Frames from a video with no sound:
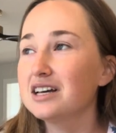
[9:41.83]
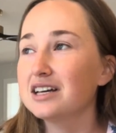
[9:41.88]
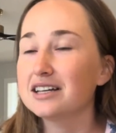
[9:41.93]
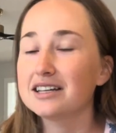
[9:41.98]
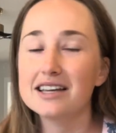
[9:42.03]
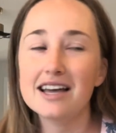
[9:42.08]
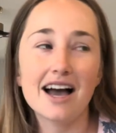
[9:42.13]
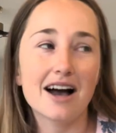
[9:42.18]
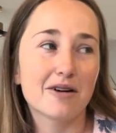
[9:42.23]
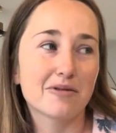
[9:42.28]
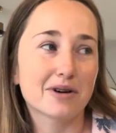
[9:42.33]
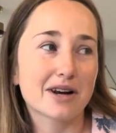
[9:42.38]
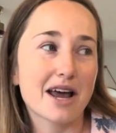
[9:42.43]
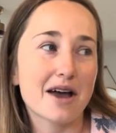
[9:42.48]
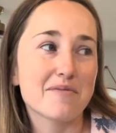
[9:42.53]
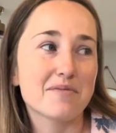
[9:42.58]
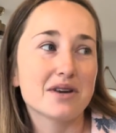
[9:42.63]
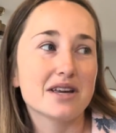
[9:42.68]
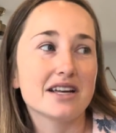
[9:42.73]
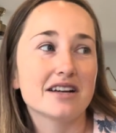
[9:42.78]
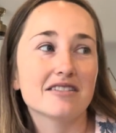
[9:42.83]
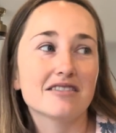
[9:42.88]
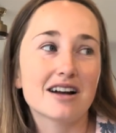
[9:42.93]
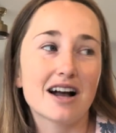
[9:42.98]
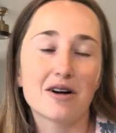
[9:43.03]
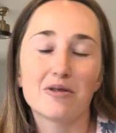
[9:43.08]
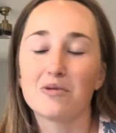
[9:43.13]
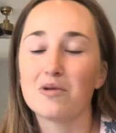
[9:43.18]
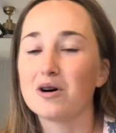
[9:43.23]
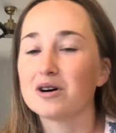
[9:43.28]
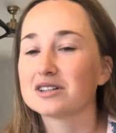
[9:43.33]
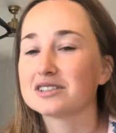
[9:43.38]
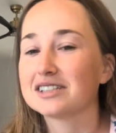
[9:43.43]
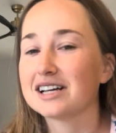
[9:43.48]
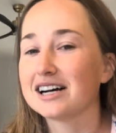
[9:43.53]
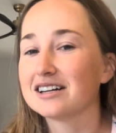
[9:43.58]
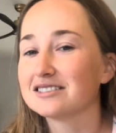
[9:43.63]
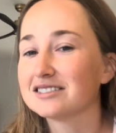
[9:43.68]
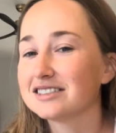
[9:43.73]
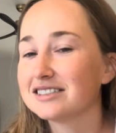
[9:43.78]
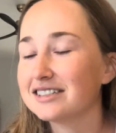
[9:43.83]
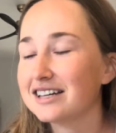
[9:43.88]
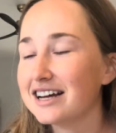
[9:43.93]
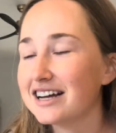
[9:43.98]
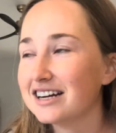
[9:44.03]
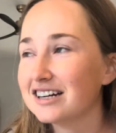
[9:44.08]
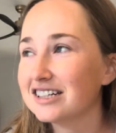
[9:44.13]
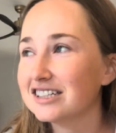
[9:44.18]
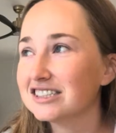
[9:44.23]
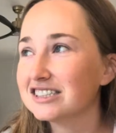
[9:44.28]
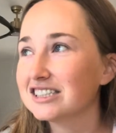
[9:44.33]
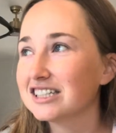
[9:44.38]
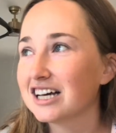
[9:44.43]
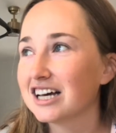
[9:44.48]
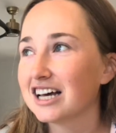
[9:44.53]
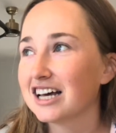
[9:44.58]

yeah, when I'm here, I walk downstairs,